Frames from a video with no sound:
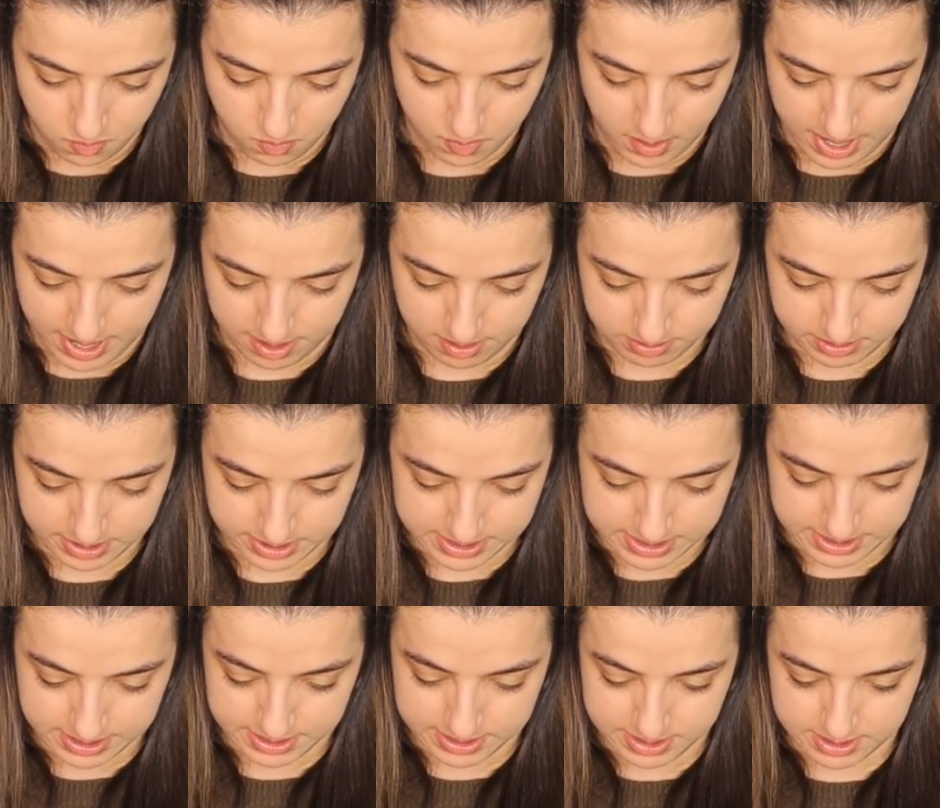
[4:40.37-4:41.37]
Wow, this
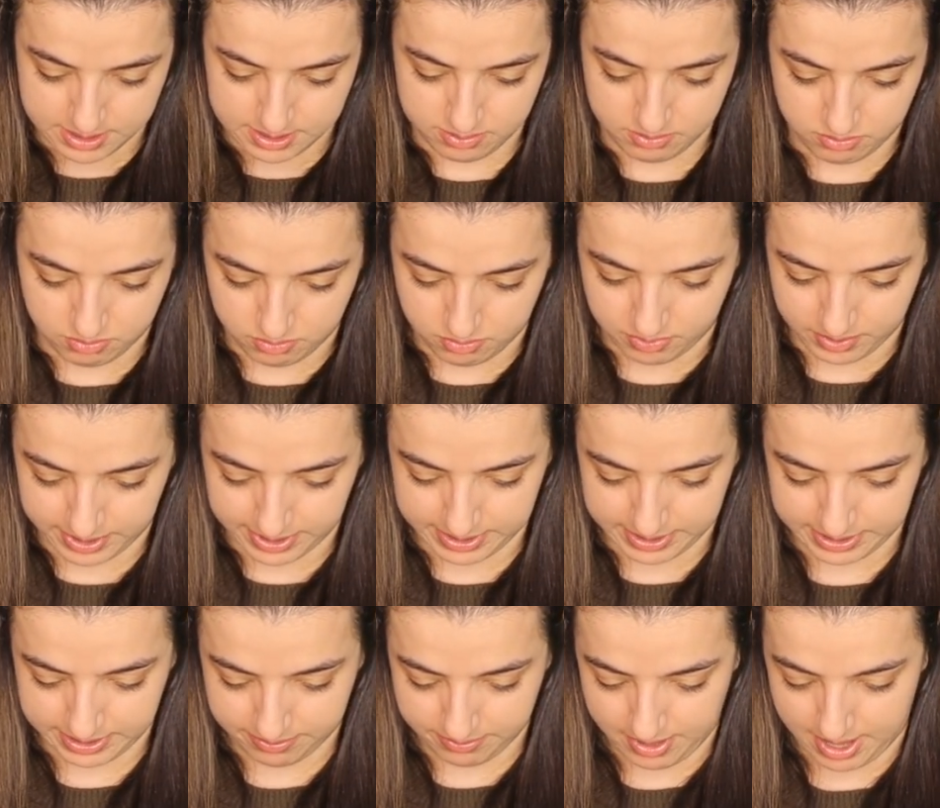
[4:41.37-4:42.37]
is
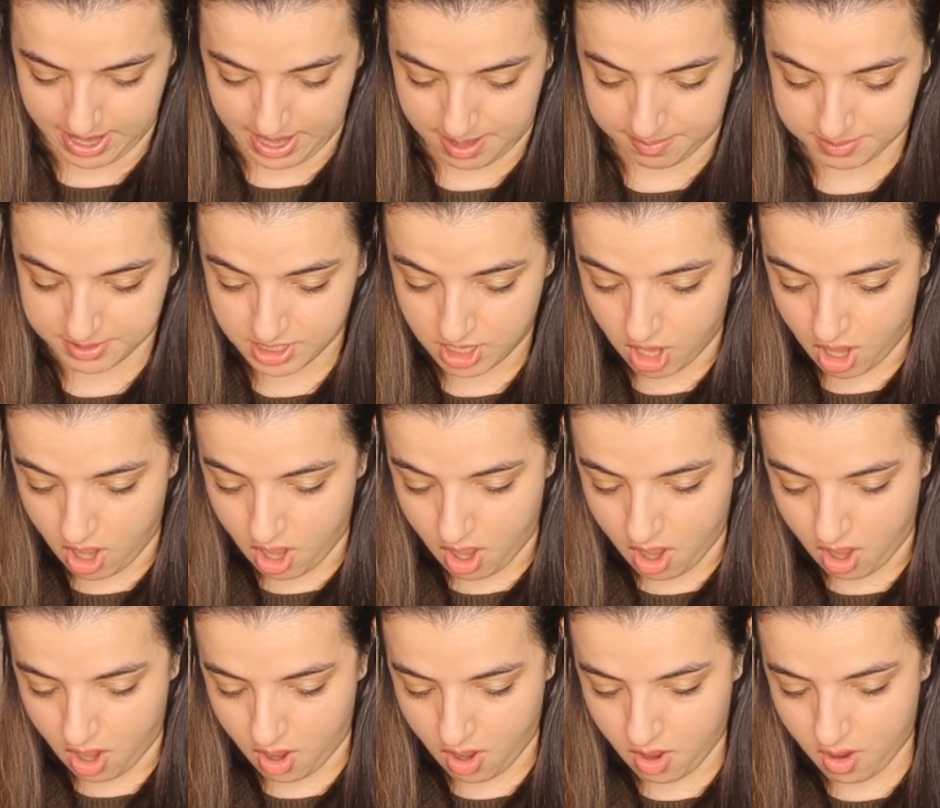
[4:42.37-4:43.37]
really wrapped.
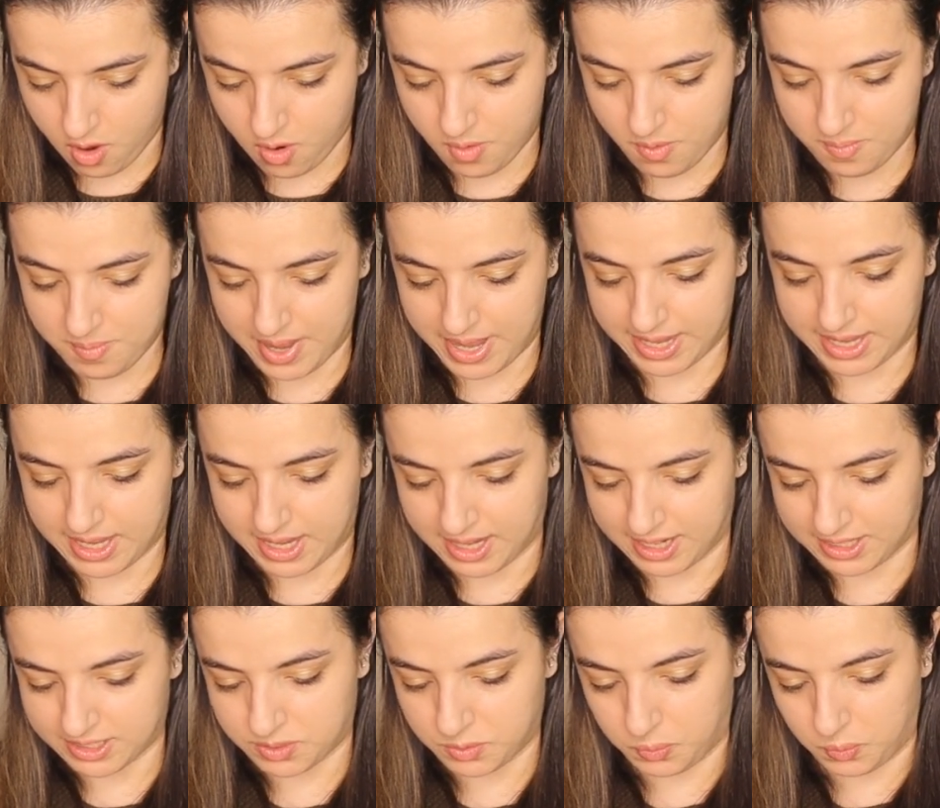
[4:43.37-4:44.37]
Oh my
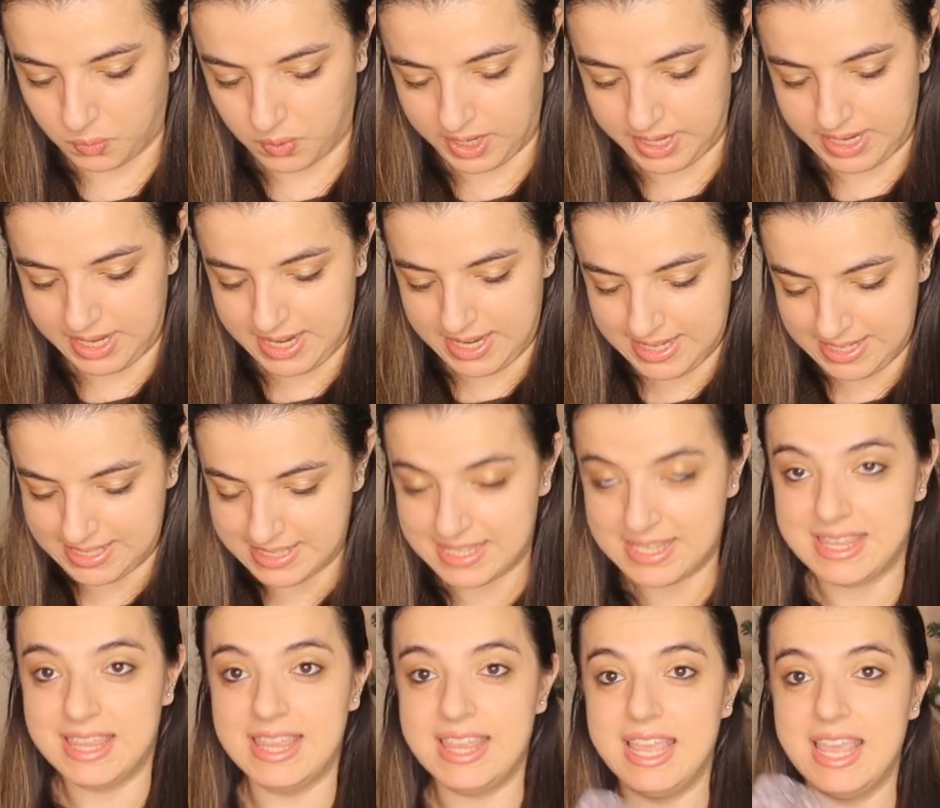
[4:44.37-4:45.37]
gosh, what
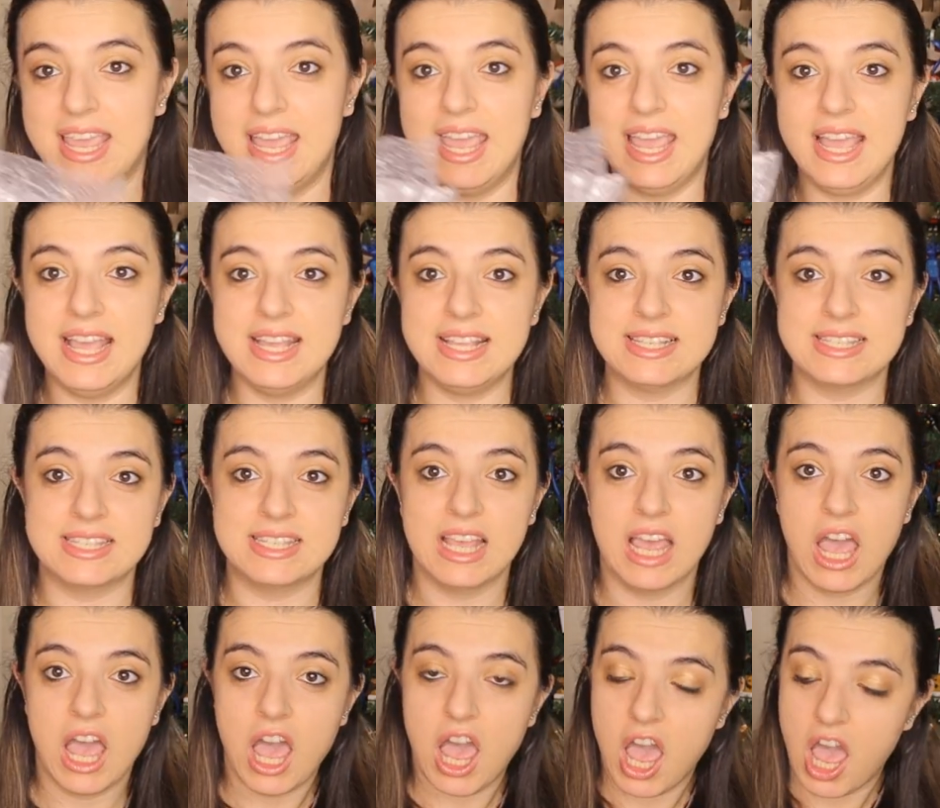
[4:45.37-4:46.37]
is this?
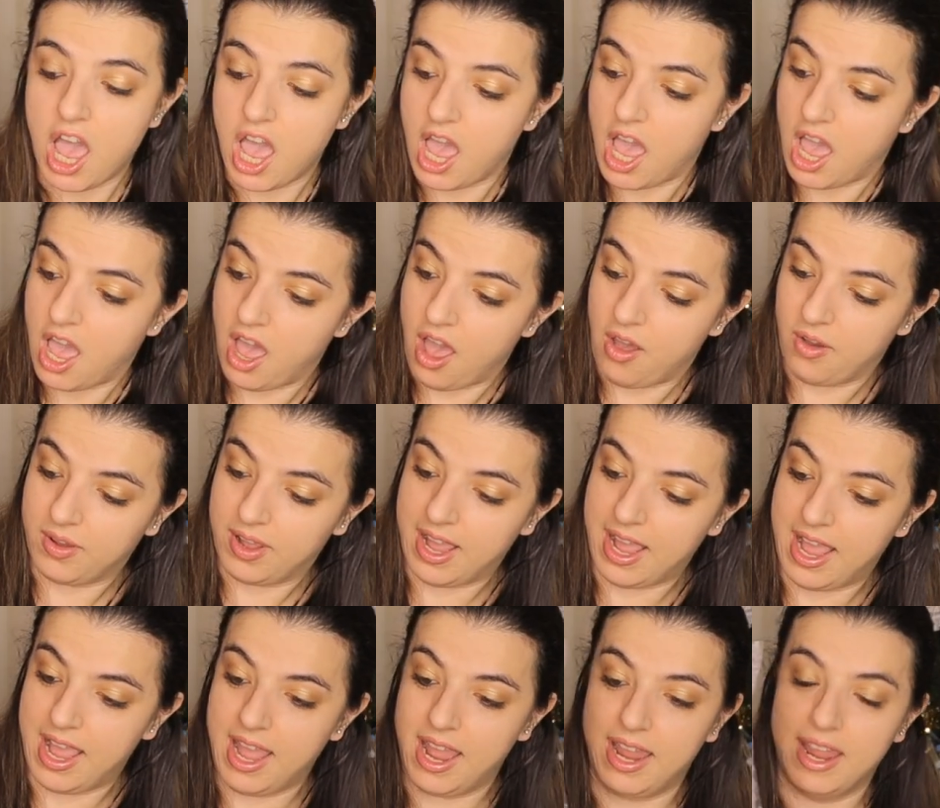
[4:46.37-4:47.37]

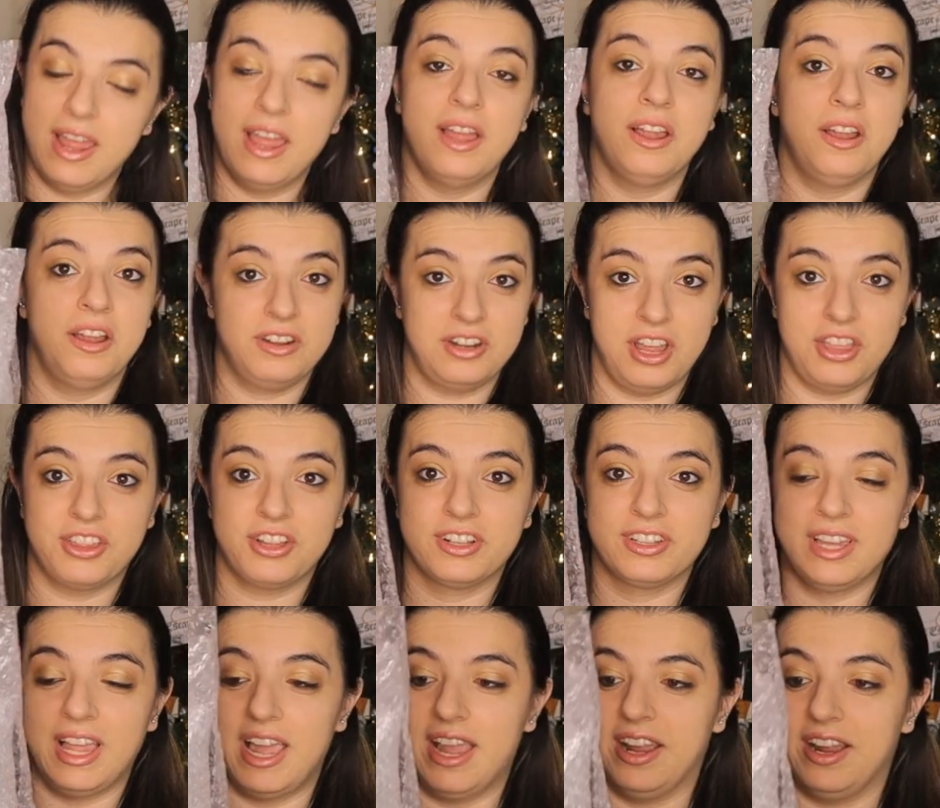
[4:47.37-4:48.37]
Okay, another
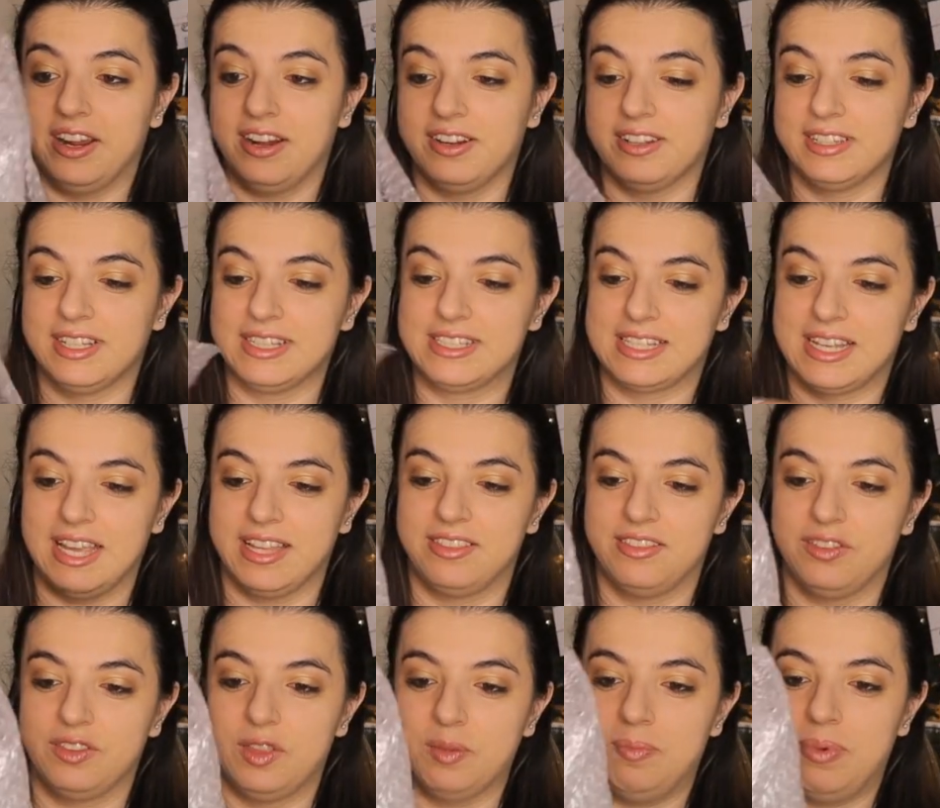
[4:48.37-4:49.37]
layer. Let's get
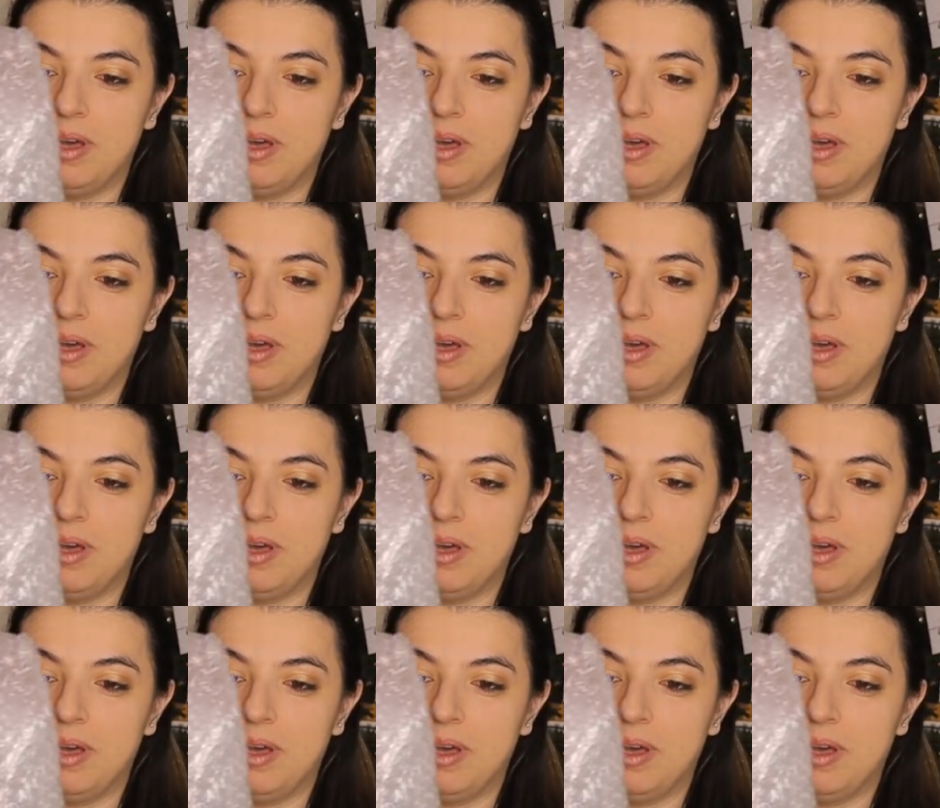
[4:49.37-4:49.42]
through the